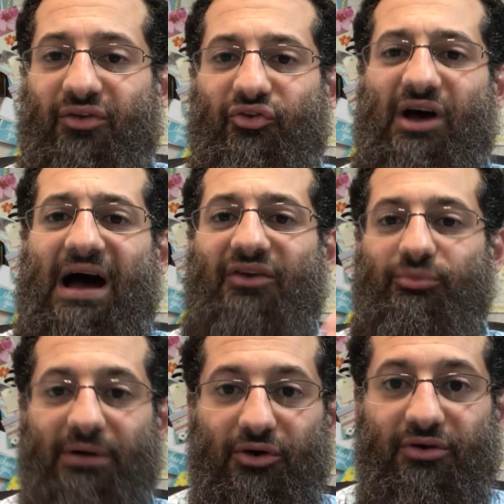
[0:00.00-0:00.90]
It is the
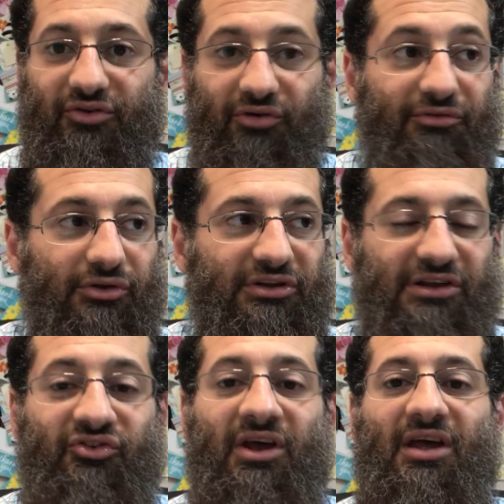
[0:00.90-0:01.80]
highest priorities of good
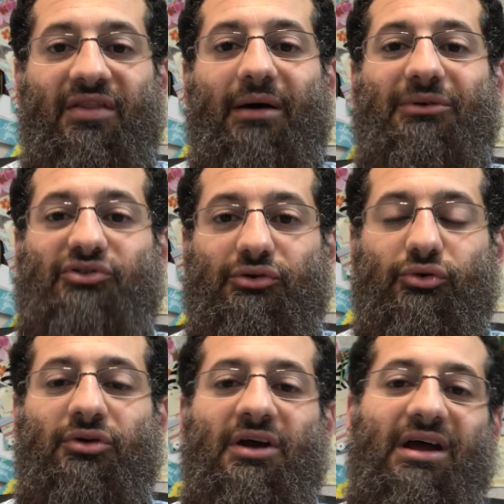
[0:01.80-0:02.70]
deeds that we should
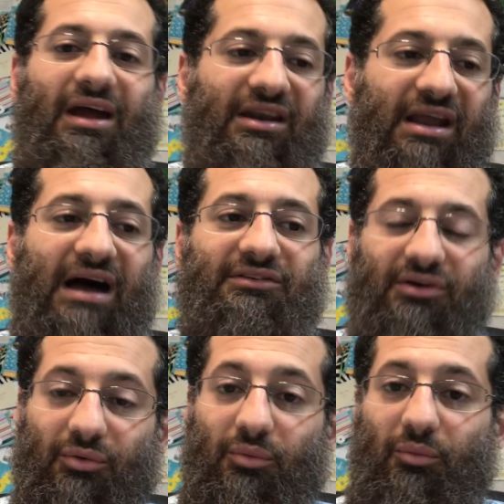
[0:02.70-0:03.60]
do, and not